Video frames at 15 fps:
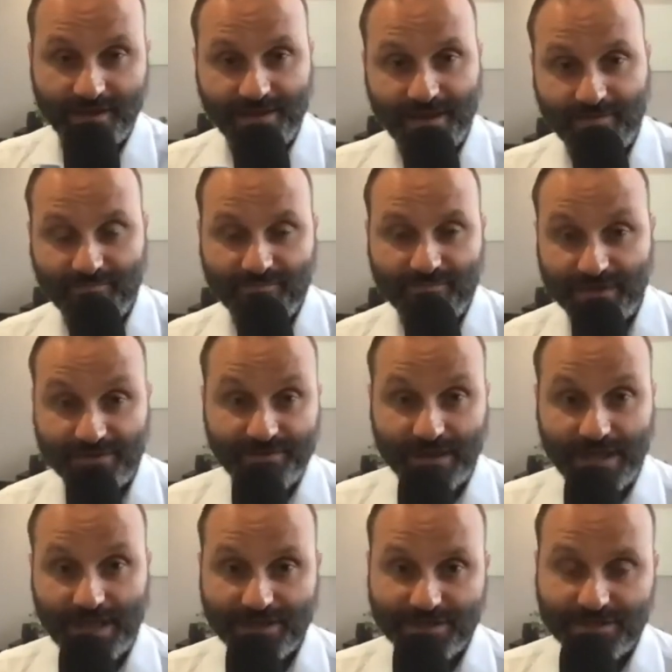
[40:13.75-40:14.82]
that
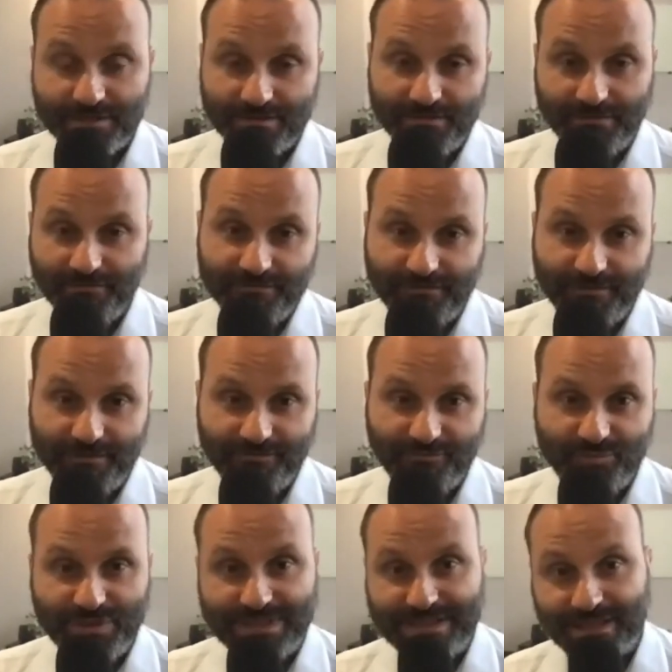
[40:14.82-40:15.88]
methylation of, of
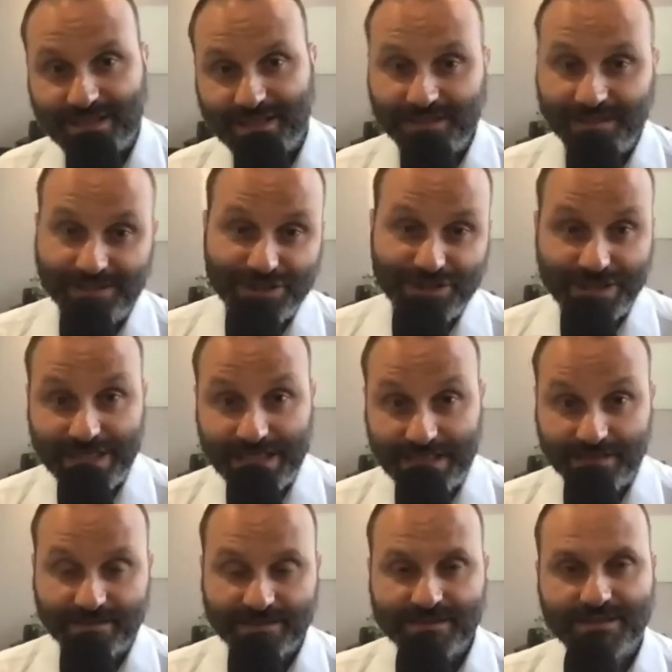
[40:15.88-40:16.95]
particular
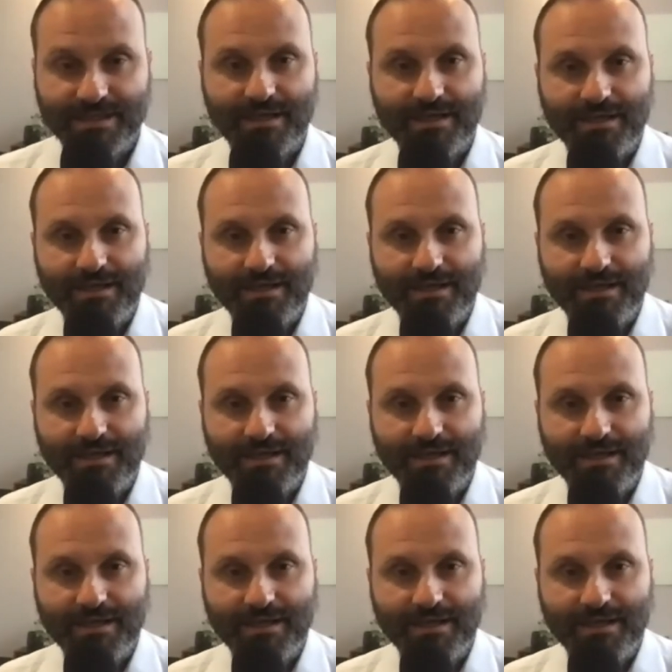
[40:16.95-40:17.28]
genes,